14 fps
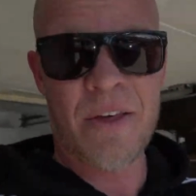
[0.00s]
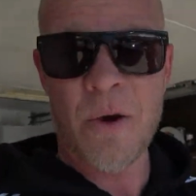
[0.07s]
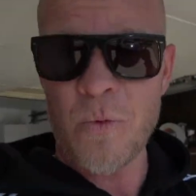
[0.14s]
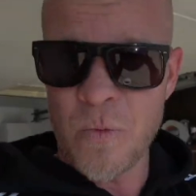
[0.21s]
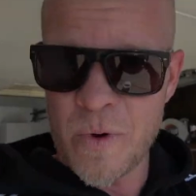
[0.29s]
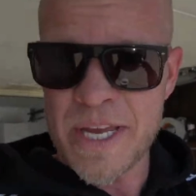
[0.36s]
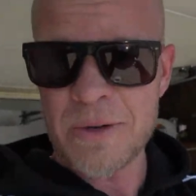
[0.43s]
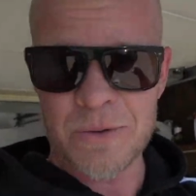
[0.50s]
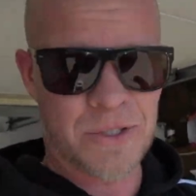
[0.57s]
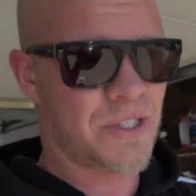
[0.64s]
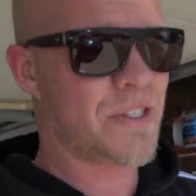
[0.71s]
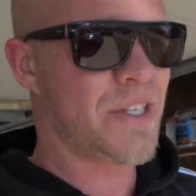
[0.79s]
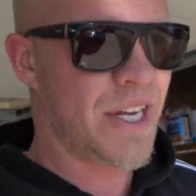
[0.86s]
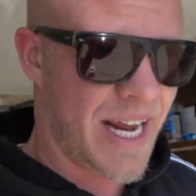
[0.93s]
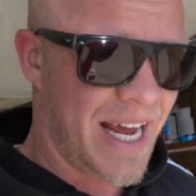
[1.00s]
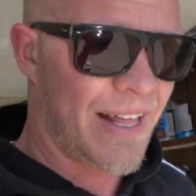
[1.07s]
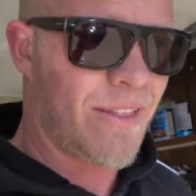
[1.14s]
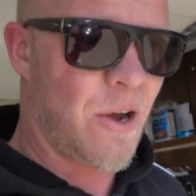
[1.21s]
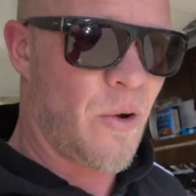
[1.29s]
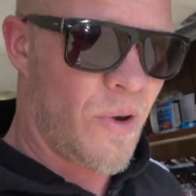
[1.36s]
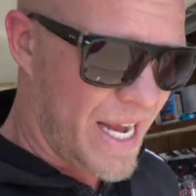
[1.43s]
the wheels today,
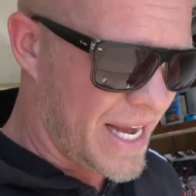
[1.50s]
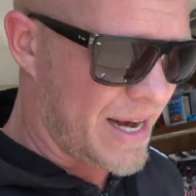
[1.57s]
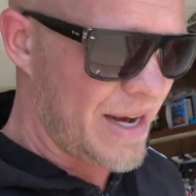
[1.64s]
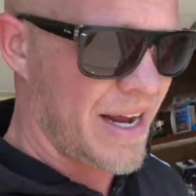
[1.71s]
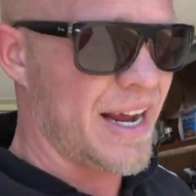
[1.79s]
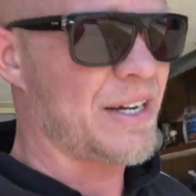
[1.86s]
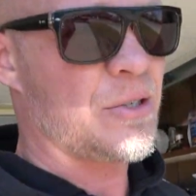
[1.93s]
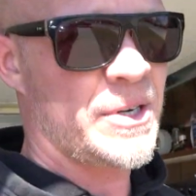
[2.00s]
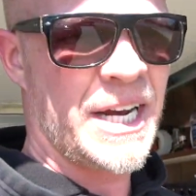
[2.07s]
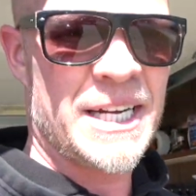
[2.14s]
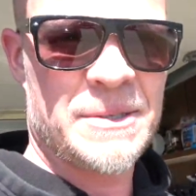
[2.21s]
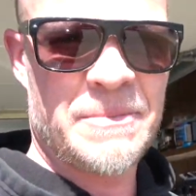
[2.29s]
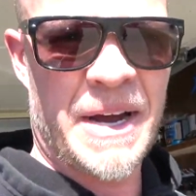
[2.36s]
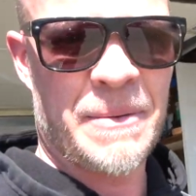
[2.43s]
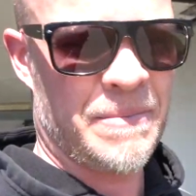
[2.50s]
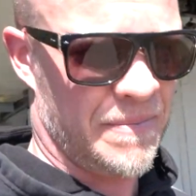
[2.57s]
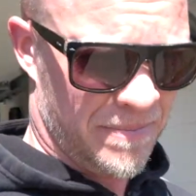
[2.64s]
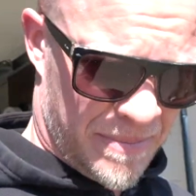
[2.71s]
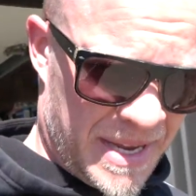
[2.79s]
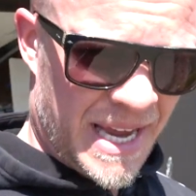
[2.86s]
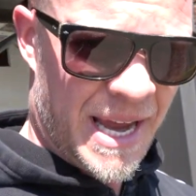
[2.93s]
though, and as you guys might
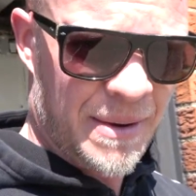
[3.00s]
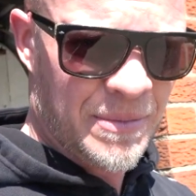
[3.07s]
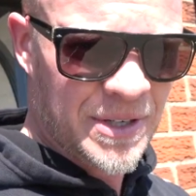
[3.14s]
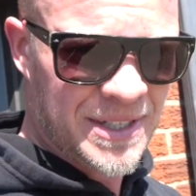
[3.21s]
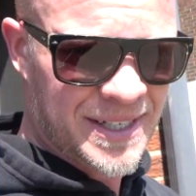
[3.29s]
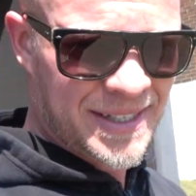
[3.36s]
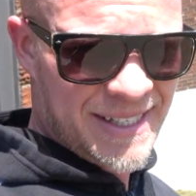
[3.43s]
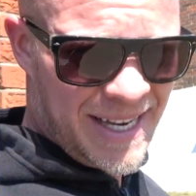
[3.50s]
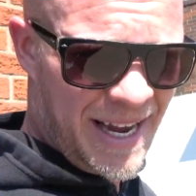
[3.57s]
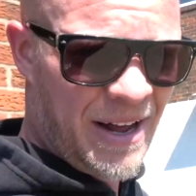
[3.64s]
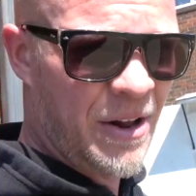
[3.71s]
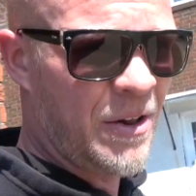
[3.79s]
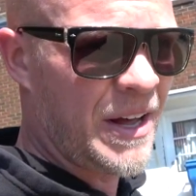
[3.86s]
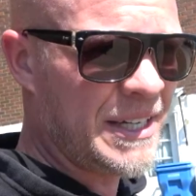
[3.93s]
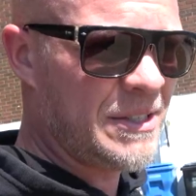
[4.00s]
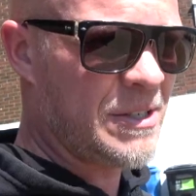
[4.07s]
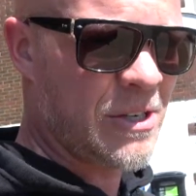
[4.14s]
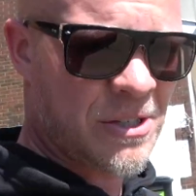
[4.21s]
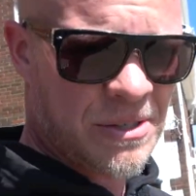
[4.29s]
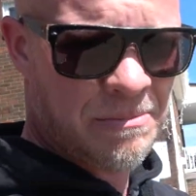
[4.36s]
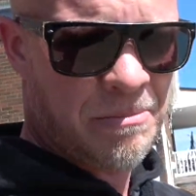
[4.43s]
be able to tell, I
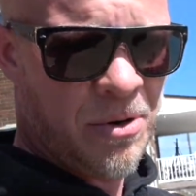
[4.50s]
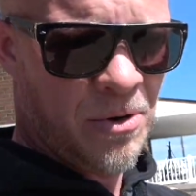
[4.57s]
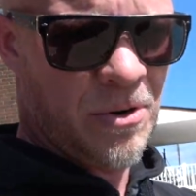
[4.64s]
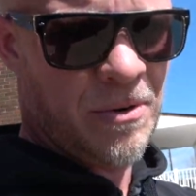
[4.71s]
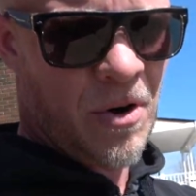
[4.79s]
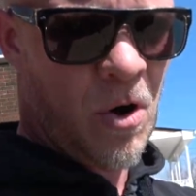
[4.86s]
just put